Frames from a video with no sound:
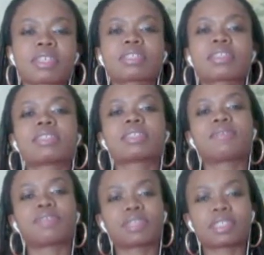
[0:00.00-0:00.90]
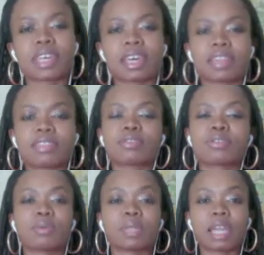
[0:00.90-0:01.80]
tend to get very sad. There's
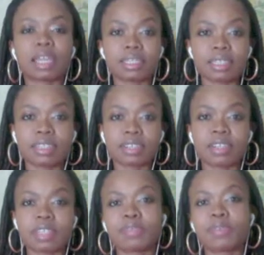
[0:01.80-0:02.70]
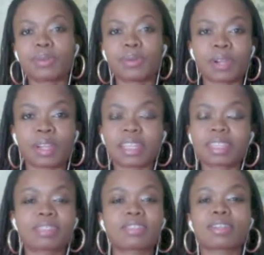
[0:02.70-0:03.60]
no light here. I live in New York.
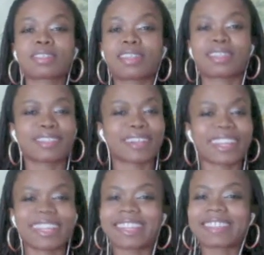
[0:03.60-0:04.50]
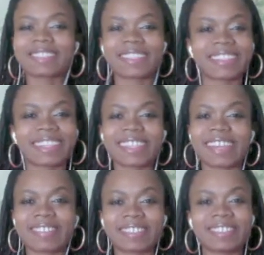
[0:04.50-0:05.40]
It starts getting dark at like 3:30 in the
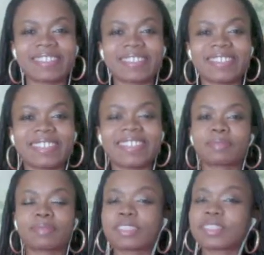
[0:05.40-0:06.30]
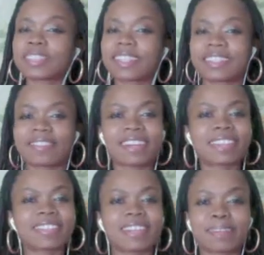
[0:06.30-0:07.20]
afternoon. Just stating the
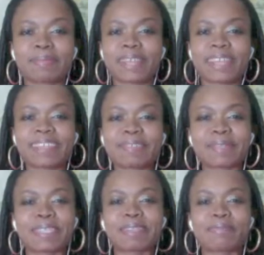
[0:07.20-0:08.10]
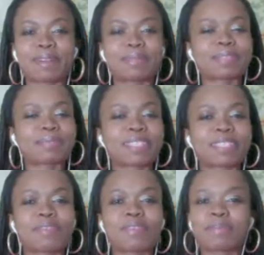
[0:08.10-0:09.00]
facts, not complaining, because I promised
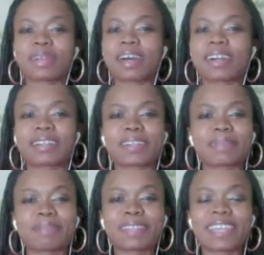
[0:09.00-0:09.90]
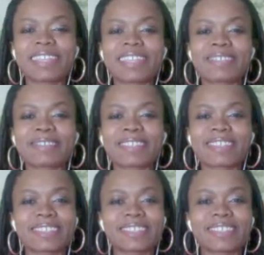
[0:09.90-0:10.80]
myself I'm not going to complain this
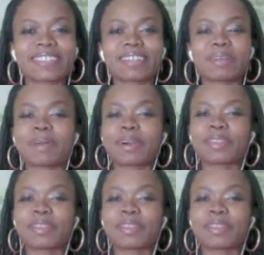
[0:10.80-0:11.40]
year about the